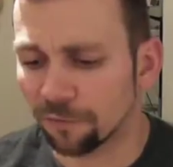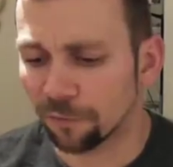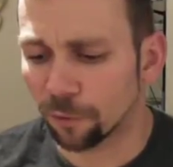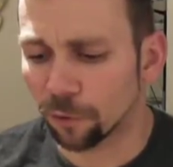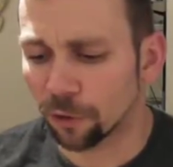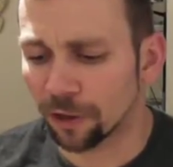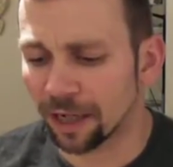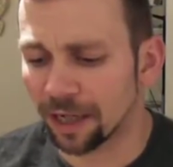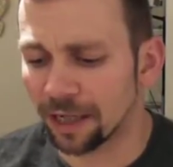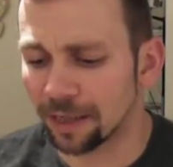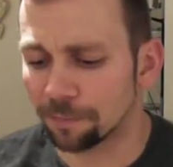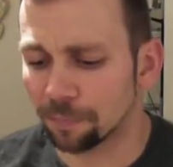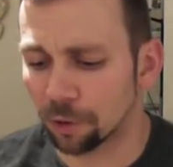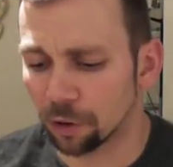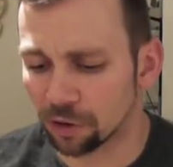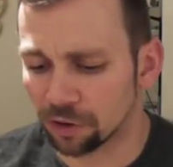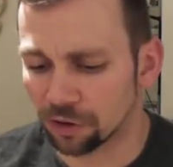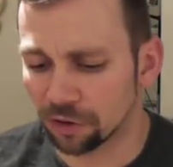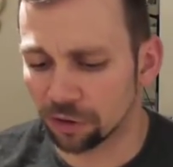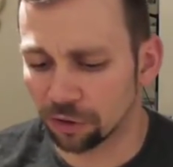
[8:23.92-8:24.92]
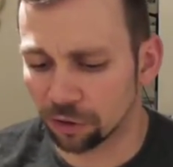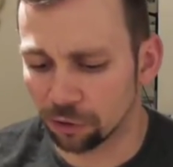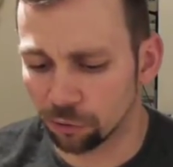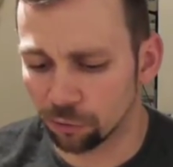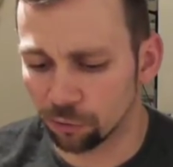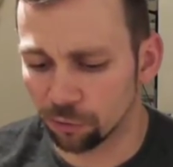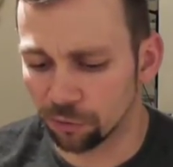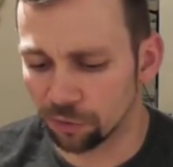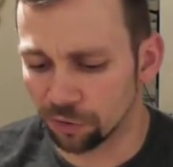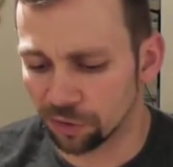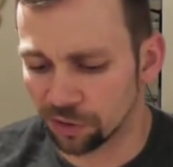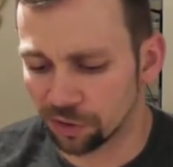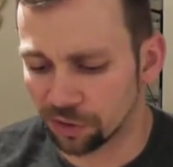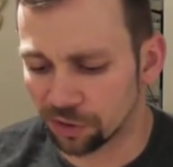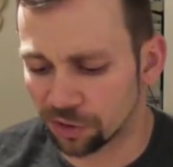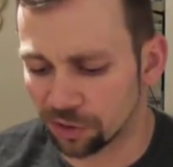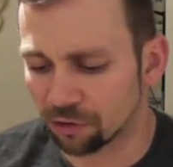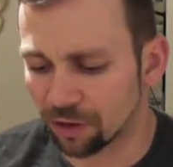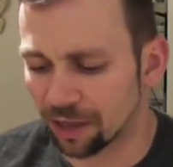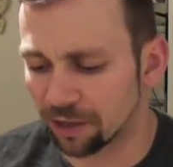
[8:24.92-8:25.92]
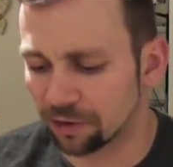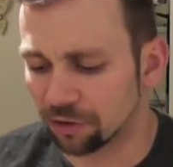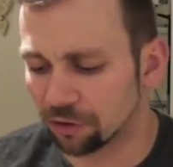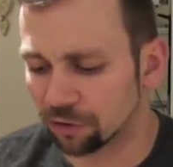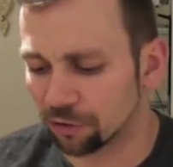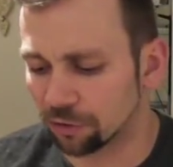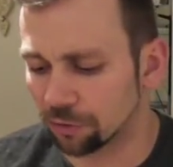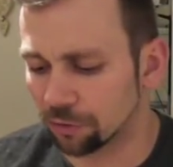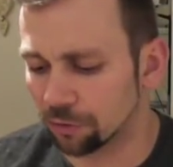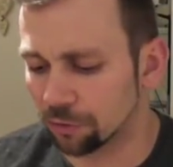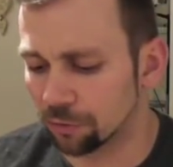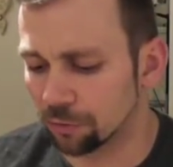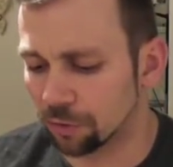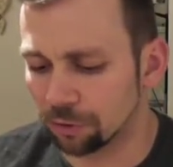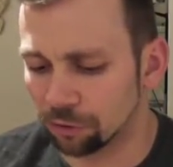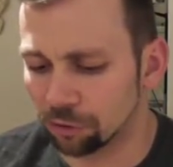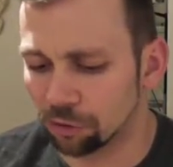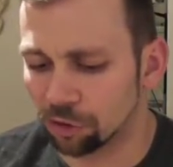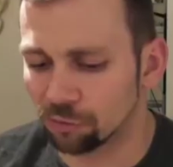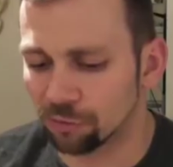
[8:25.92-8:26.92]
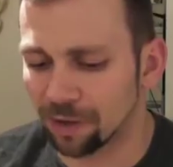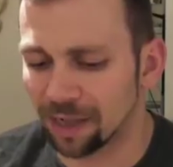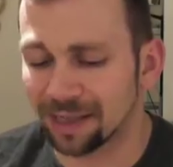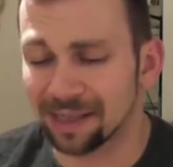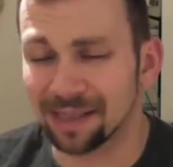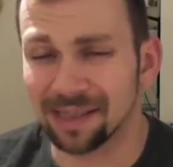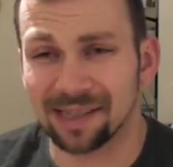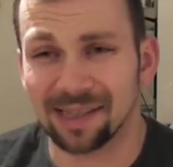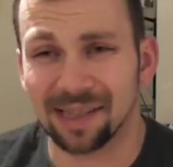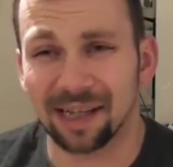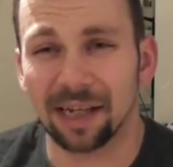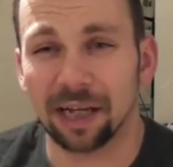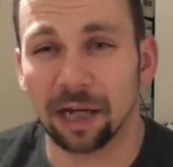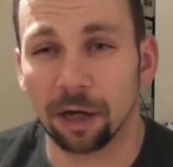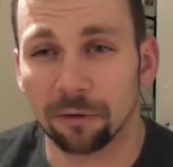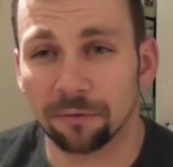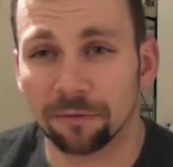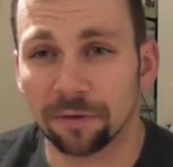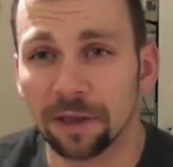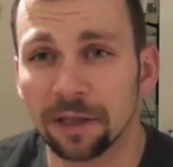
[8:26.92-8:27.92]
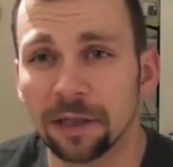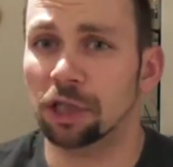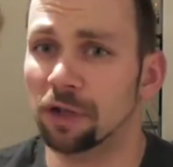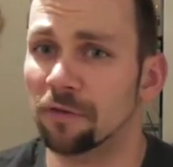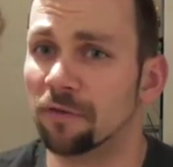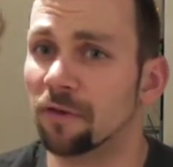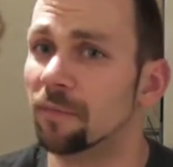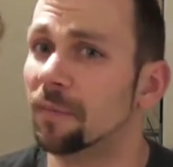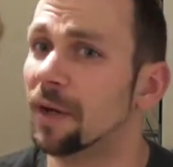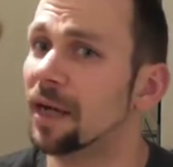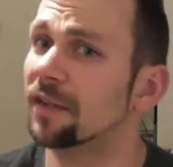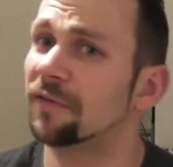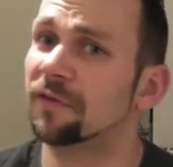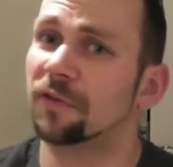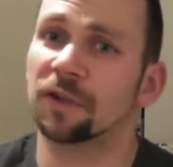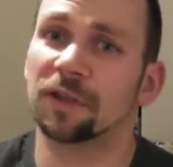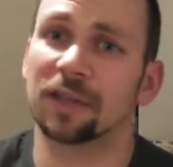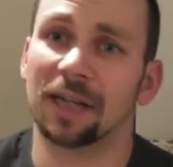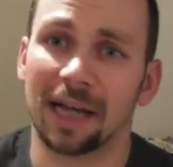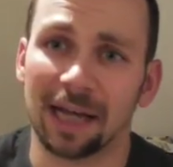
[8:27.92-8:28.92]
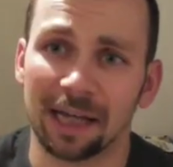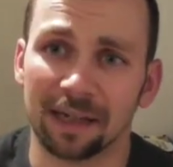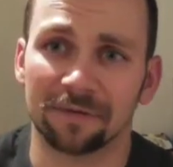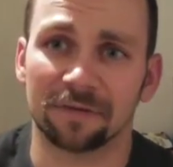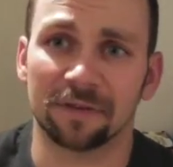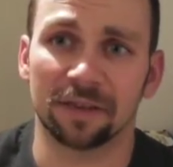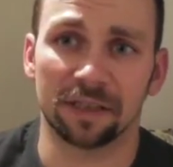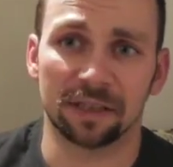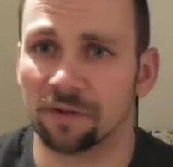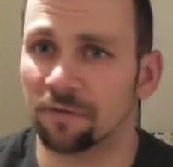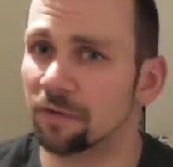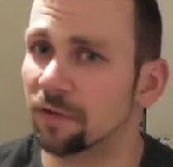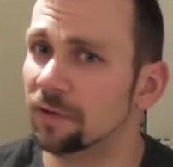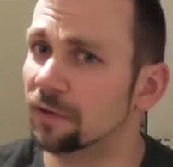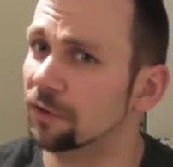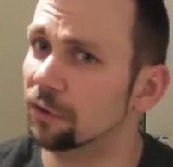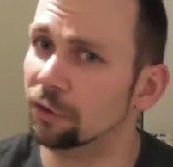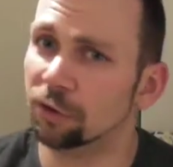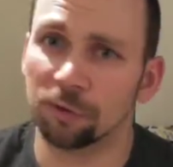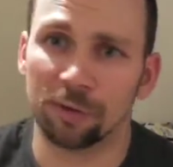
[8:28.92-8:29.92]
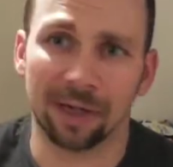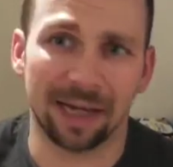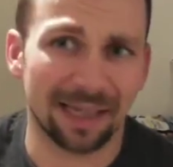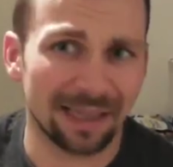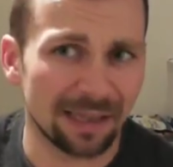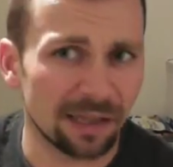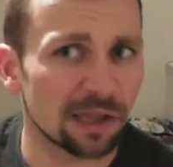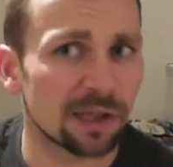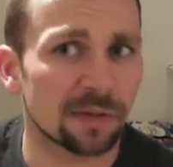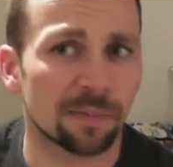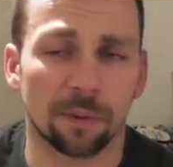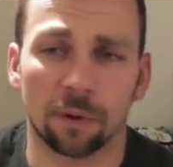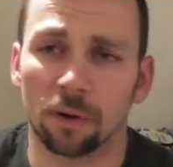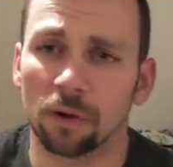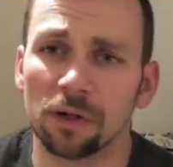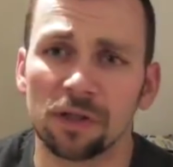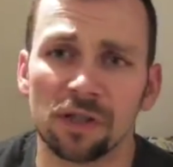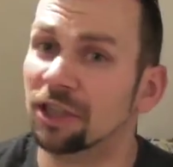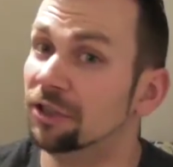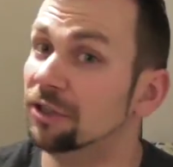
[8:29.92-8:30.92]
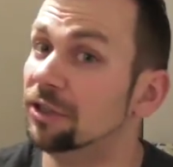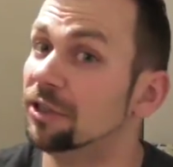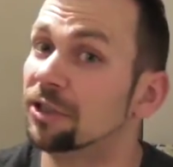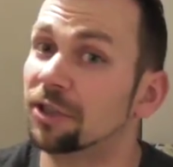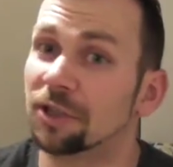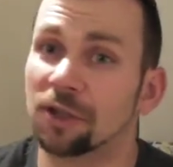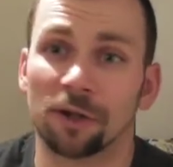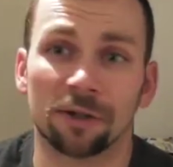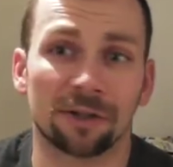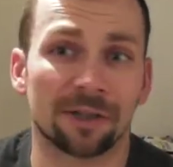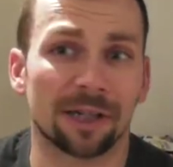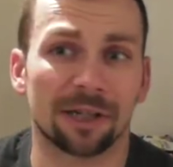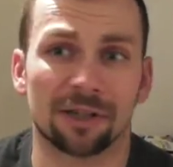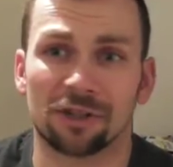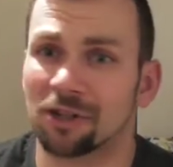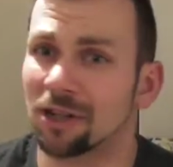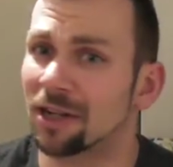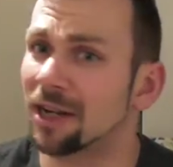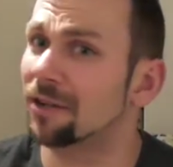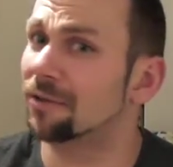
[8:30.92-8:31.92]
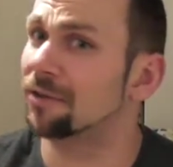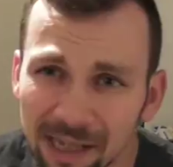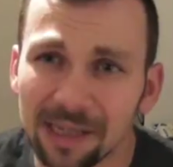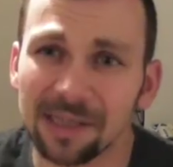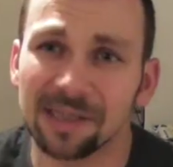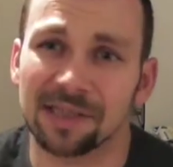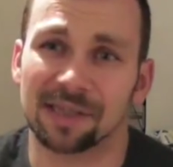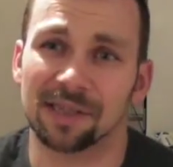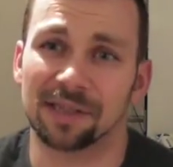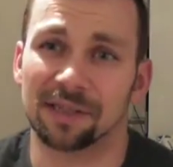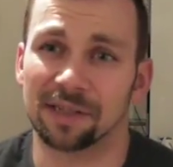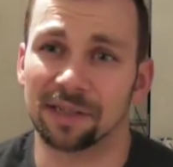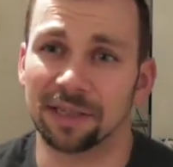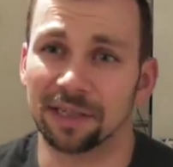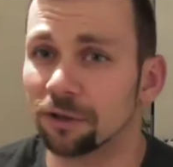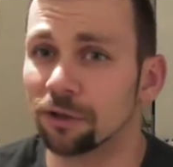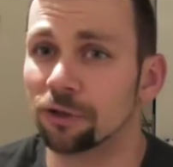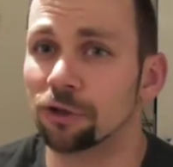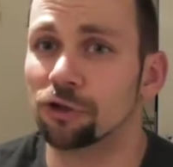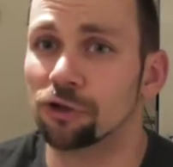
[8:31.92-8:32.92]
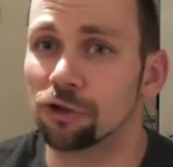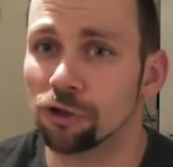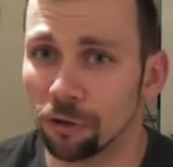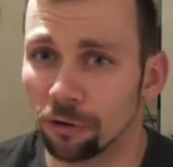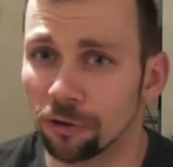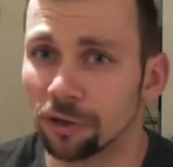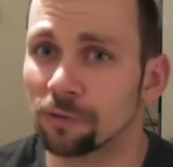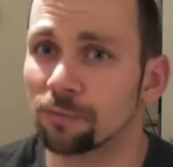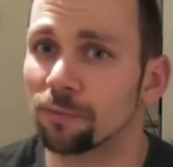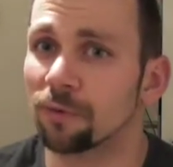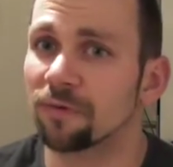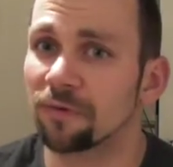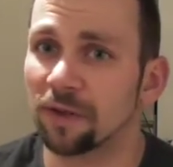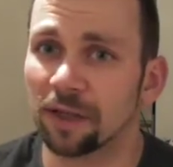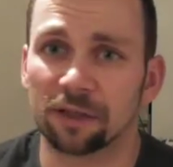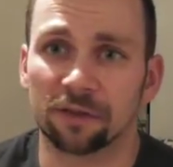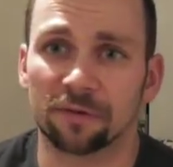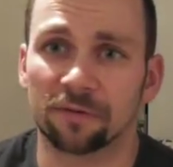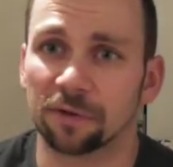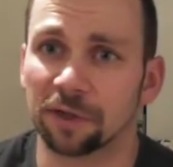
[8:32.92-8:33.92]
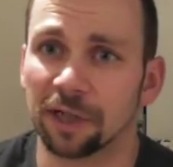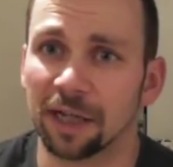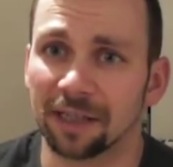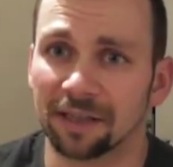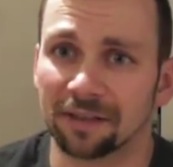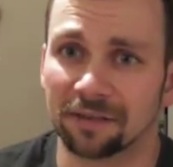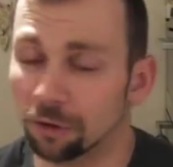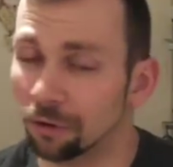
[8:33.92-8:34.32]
For a person who's trying to lose weight and stay healthy, never mind for an athlete, if you do any sports, you need to cut that shit out instantly. Your joints will thank you for that.